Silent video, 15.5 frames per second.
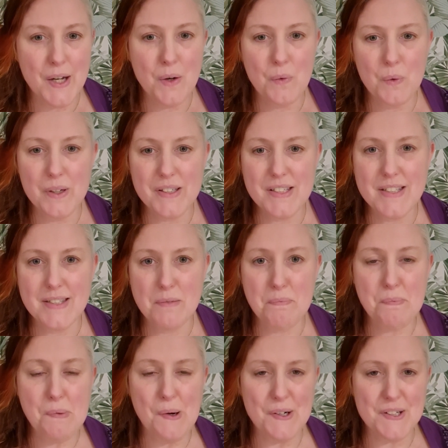which is a
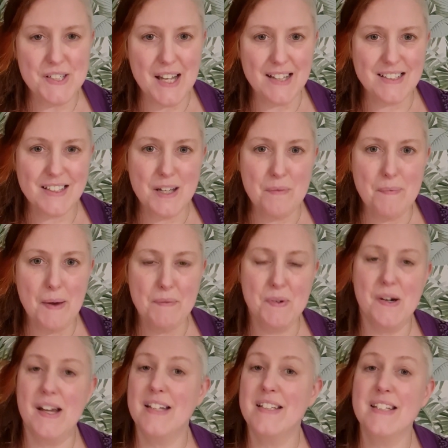project
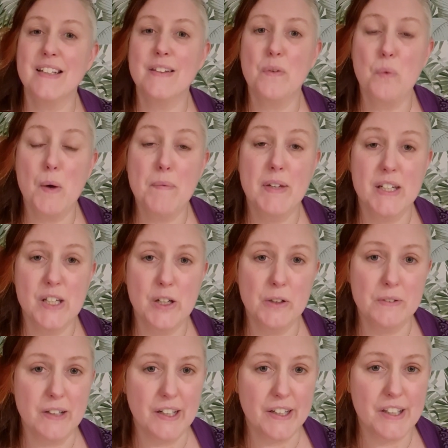commemorating the women who
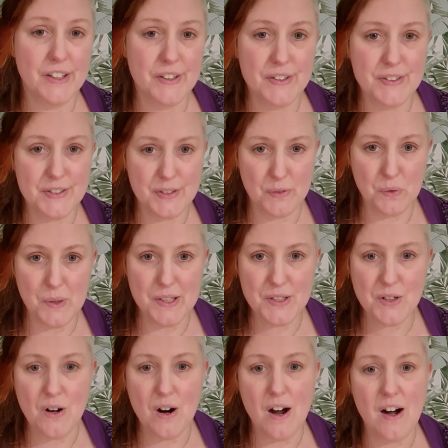were accused of
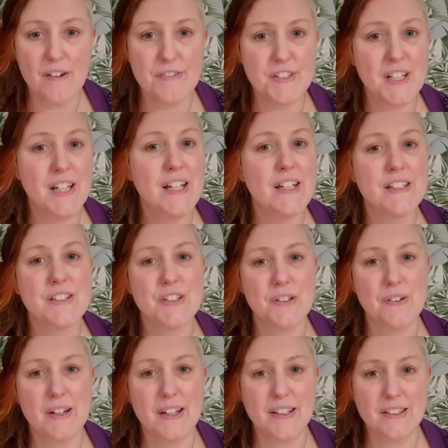witchcraft
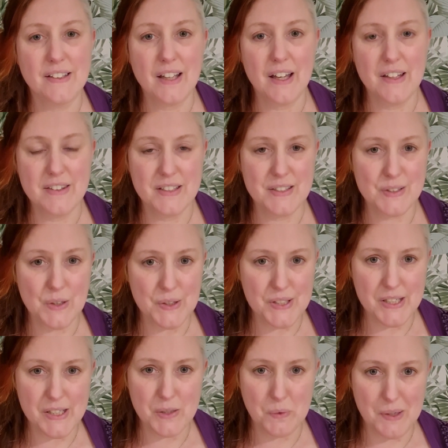during the
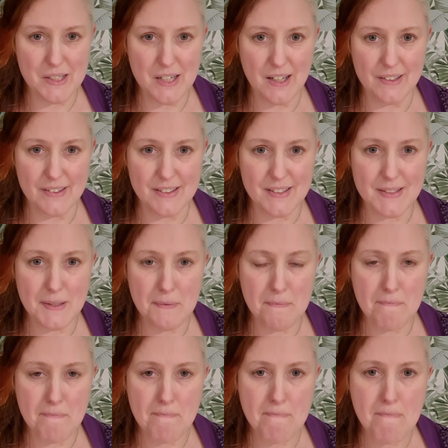Scottish witch hunts.
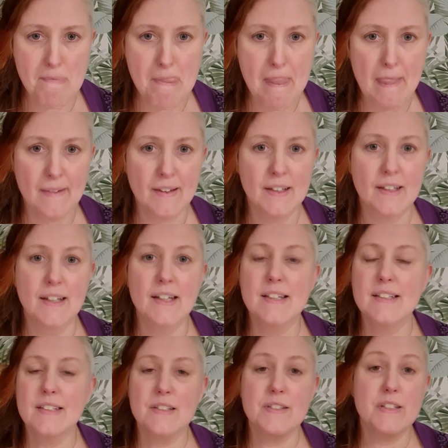
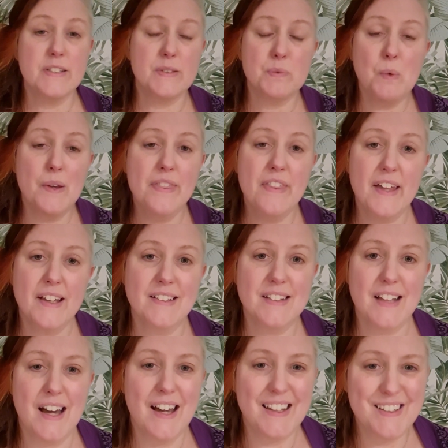So there's one thing
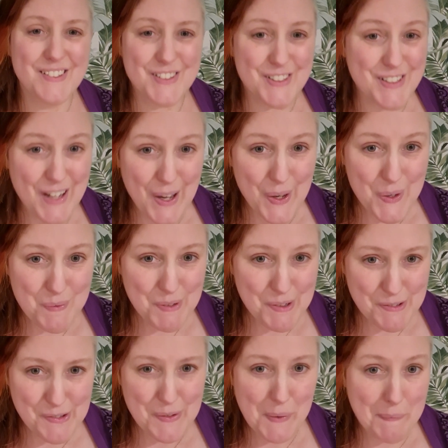that you should know
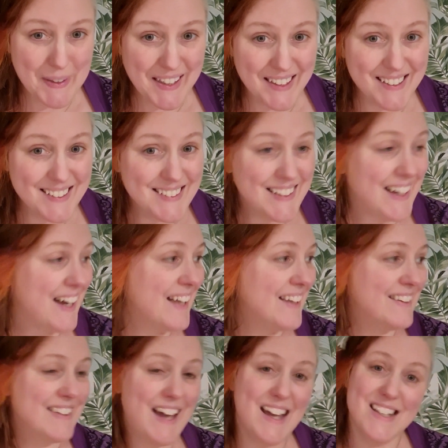before we begin,
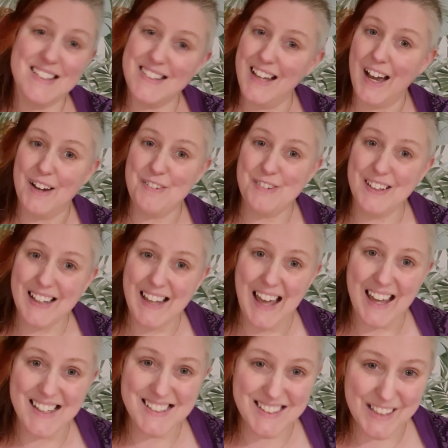and that is that I really
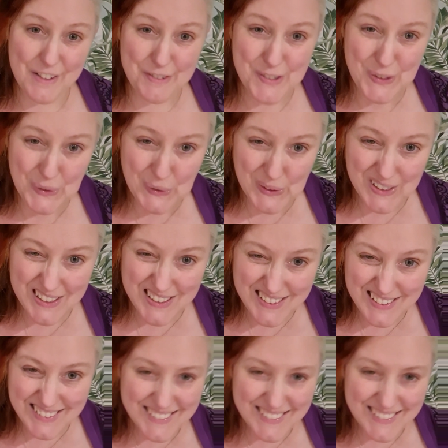hate to give talks.